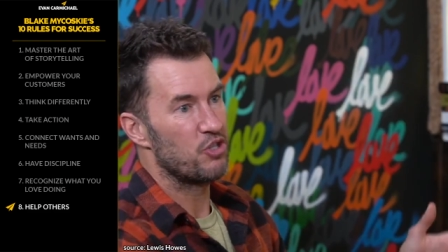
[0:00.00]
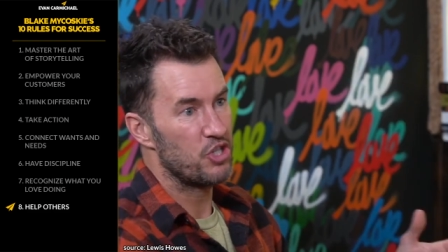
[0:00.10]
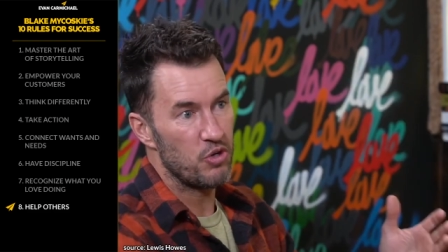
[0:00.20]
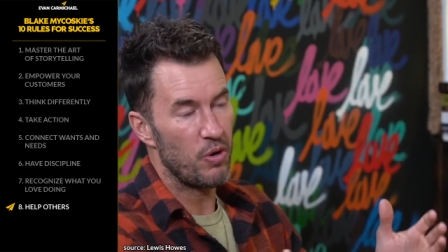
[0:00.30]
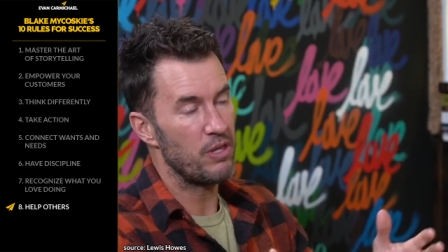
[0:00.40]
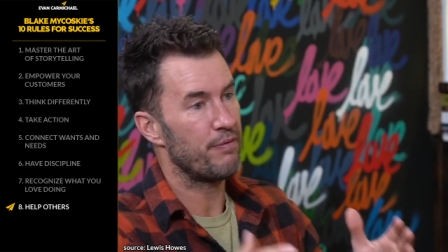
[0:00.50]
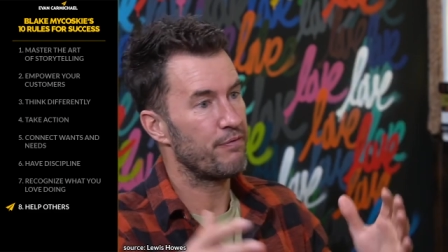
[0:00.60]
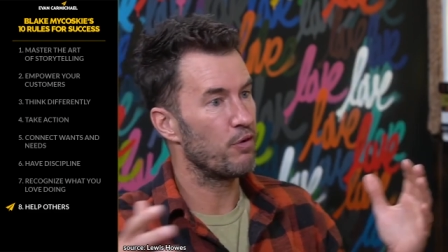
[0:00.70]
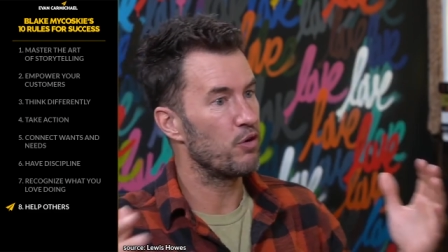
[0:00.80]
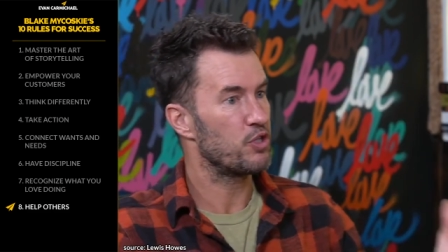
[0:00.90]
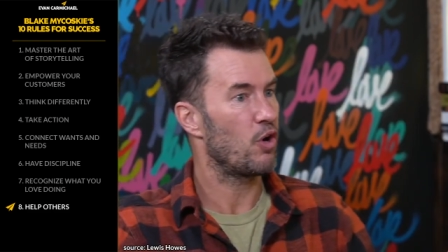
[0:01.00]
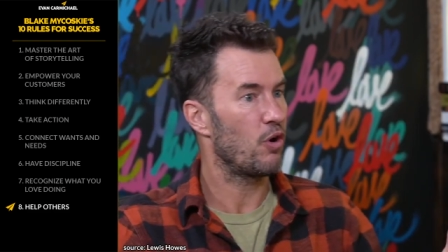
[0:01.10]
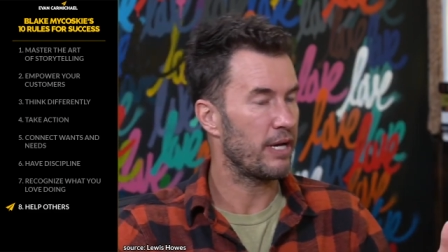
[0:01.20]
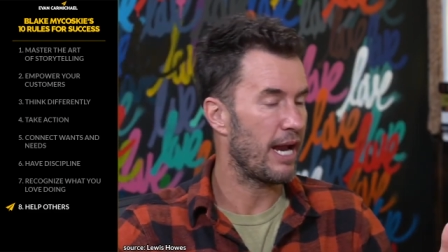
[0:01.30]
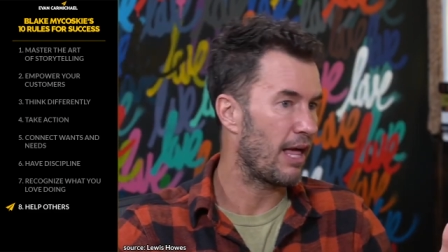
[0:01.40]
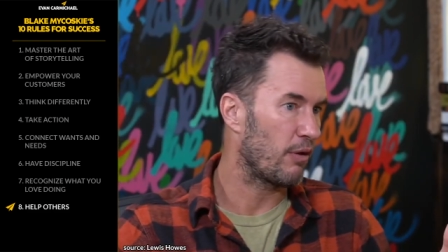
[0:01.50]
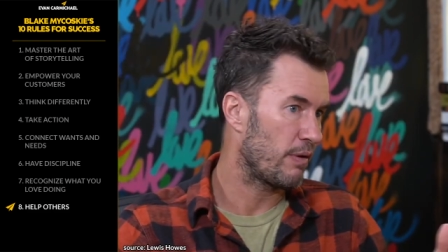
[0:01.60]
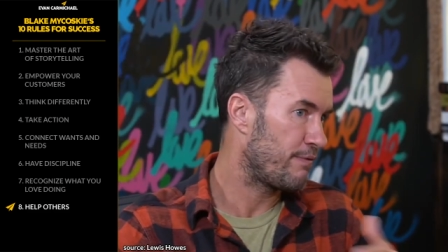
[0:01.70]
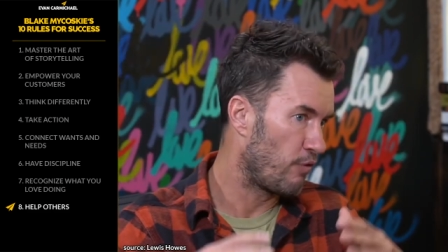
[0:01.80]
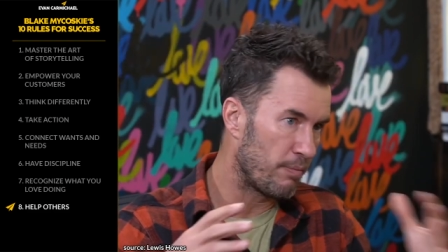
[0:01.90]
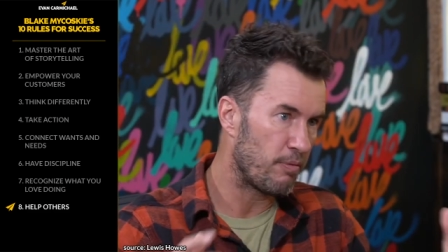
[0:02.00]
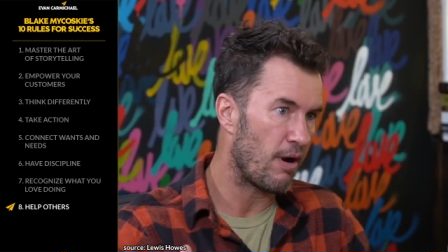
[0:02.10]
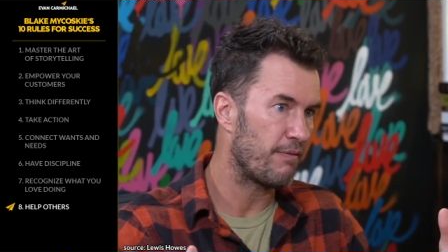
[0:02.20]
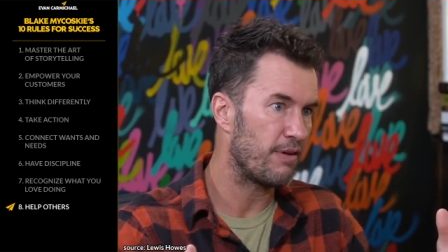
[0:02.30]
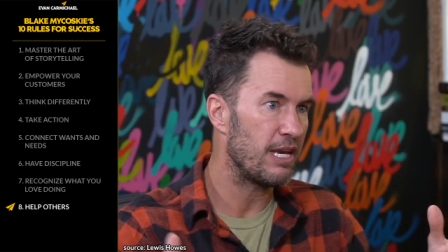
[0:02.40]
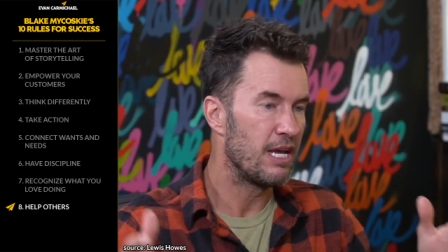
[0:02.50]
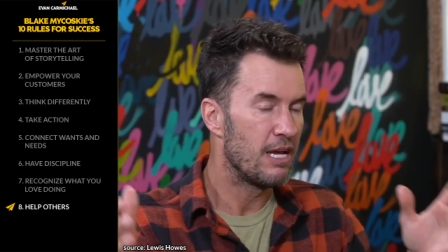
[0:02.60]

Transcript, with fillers: So she created the first art gallery for profit